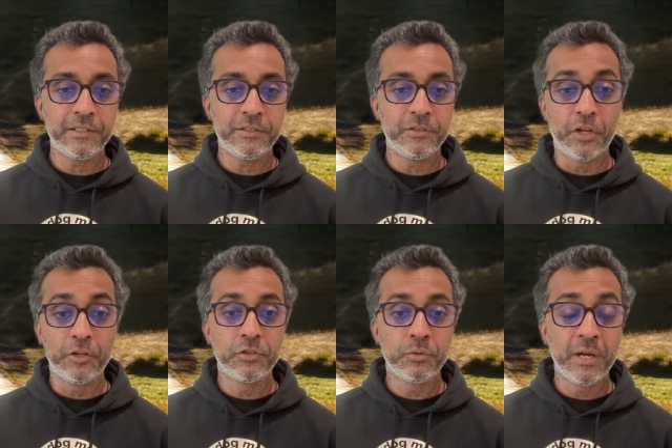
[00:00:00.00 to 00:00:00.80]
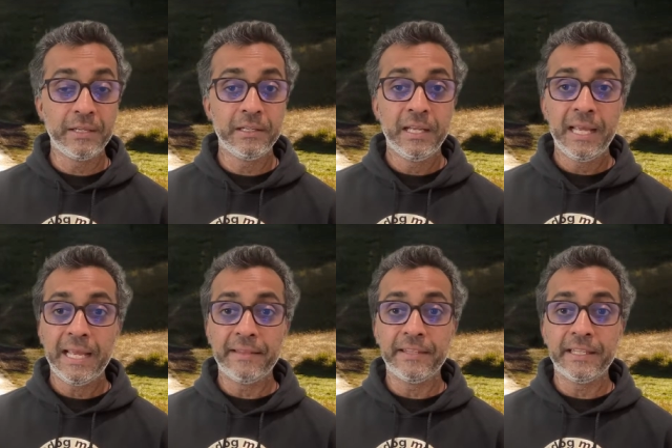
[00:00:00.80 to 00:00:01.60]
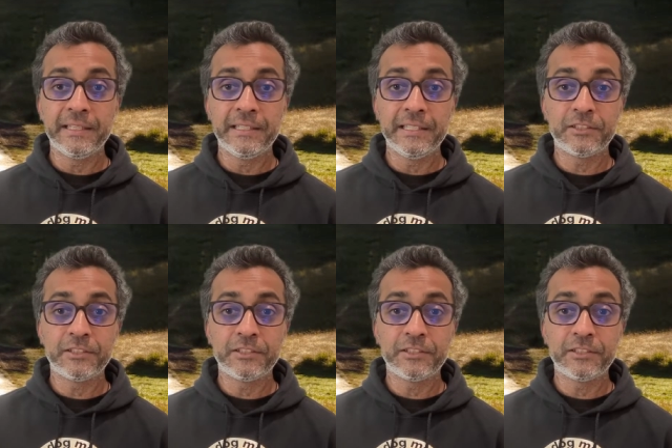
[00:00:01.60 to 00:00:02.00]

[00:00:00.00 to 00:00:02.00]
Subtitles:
you don't do one, and then